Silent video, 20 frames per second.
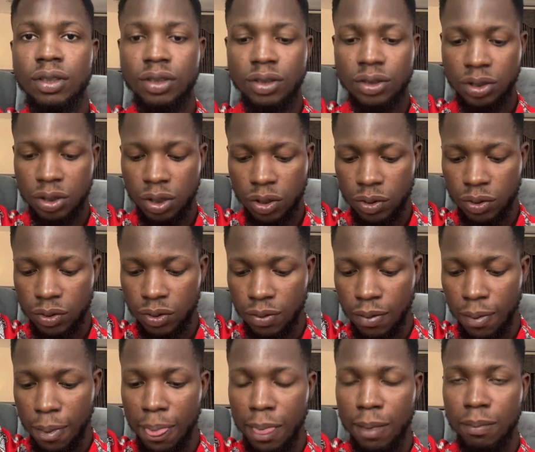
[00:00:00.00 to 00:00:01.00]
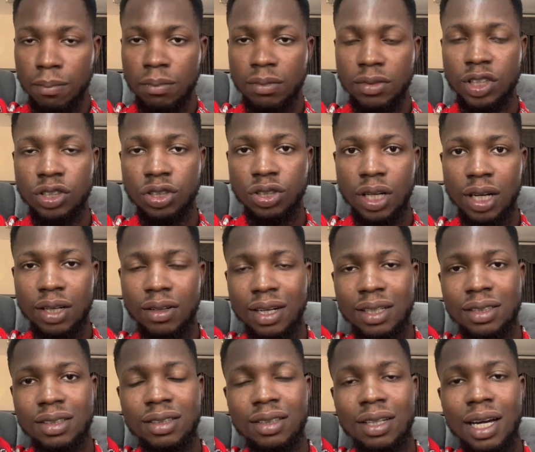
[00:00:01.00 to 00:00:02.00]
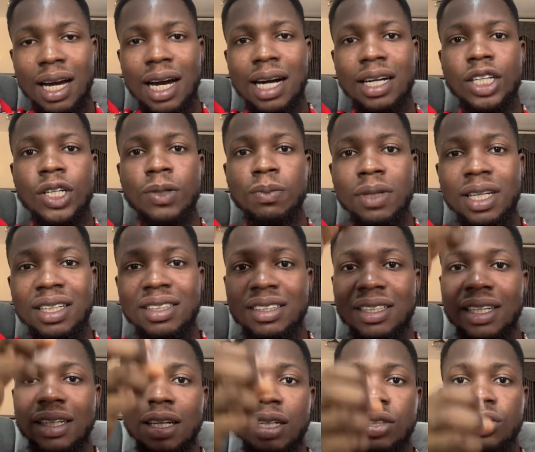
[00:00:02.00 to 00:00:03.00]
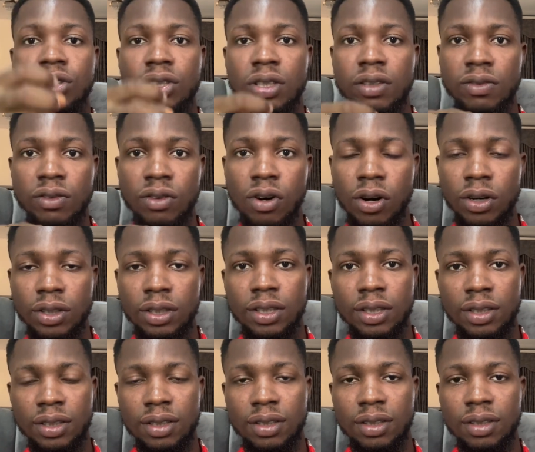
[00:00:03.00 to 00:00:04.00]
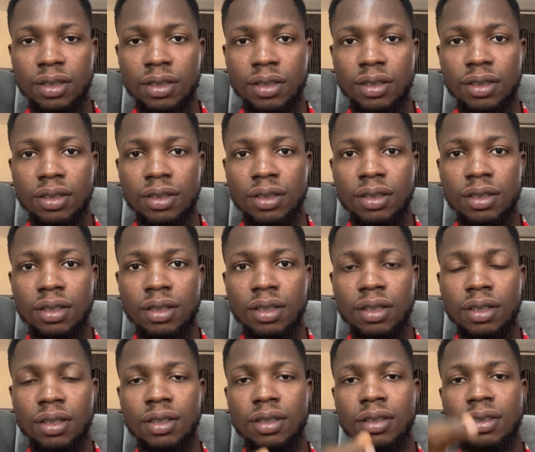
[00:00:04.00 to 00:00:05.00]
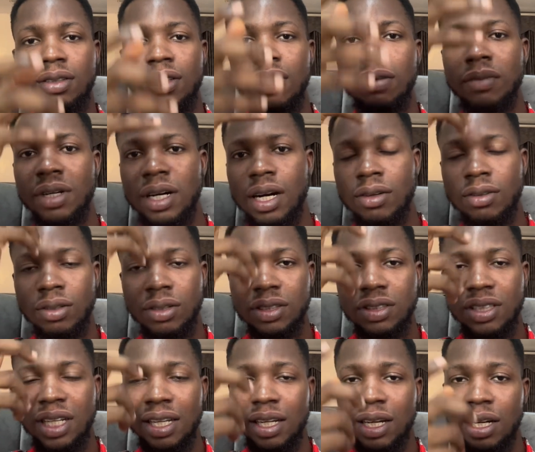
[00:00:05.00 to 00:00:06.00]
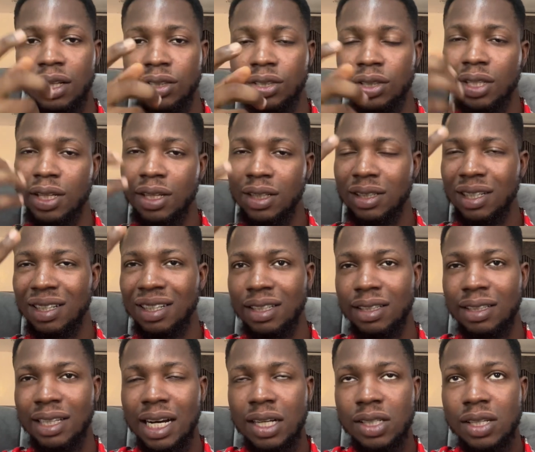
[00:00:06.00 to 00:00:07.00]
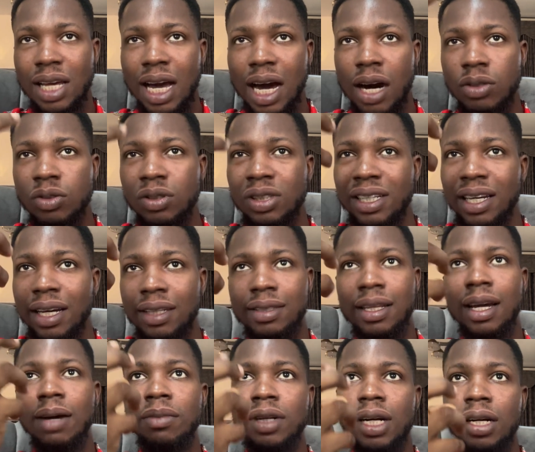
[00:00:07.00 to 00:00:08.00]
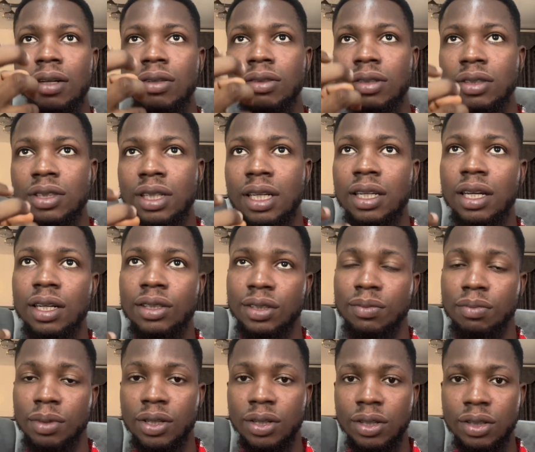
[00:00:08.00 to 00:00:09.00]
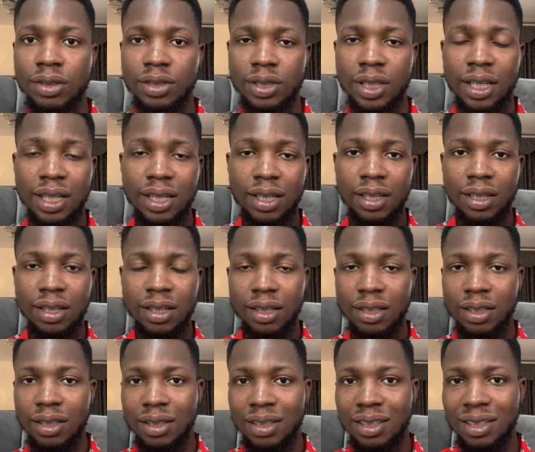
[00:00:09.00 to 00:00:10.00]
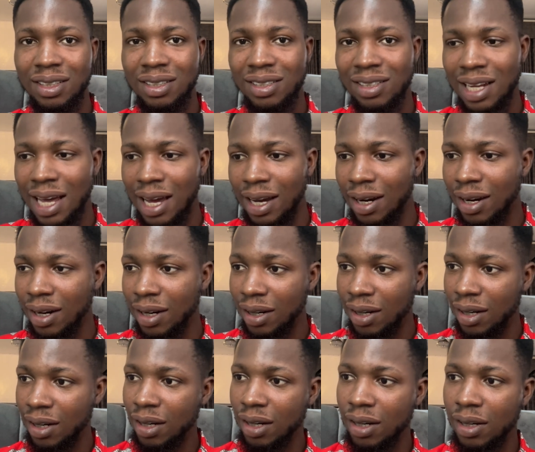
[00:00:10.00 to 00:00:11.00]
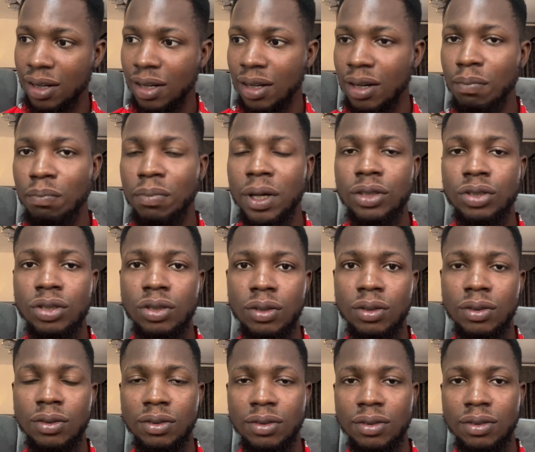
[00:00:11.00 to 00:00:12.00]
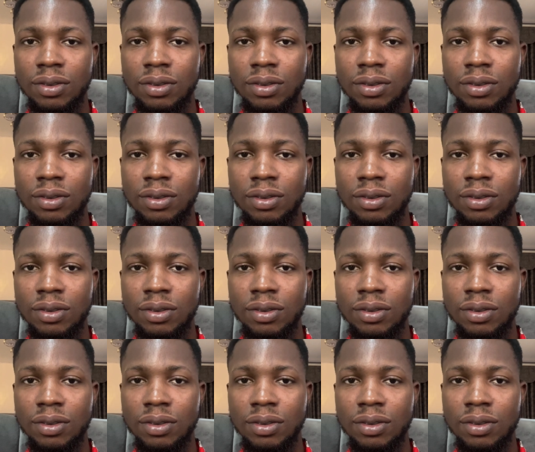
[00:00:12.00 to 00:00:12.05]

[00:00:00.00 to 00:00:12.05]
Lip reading: So these chakras accumulate the energy of God, the miraculous energy. That's how you get that miraculous energy, because it's like petrol.